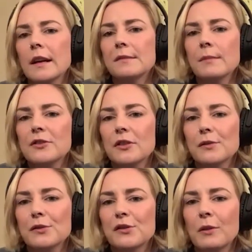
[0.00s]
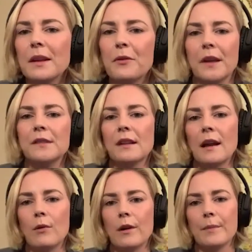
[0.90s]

As much as there's so many things that I want